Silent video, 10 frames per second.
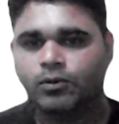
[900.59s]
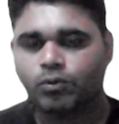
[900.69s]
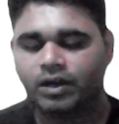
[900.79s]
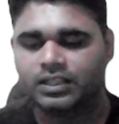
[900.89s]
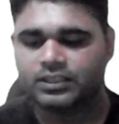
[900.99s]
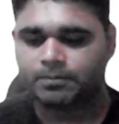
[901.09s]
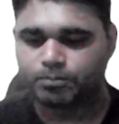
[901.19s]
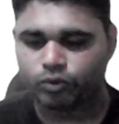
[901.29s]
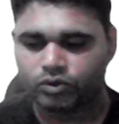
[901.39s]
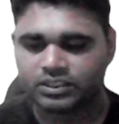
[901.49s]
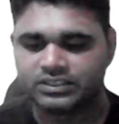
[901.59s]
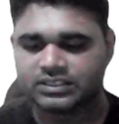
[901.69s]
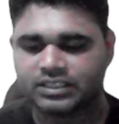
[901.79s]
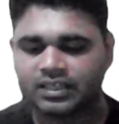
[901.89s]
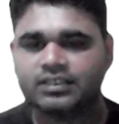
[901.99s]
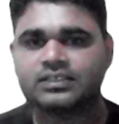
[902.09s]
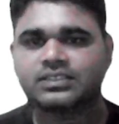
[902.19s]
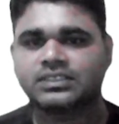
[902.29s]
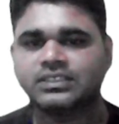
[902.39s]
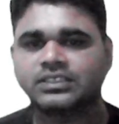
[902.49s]
while the proteins are
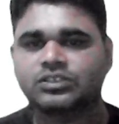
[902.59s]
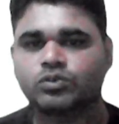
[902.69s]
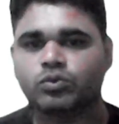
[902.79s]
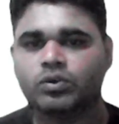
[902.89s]
6 to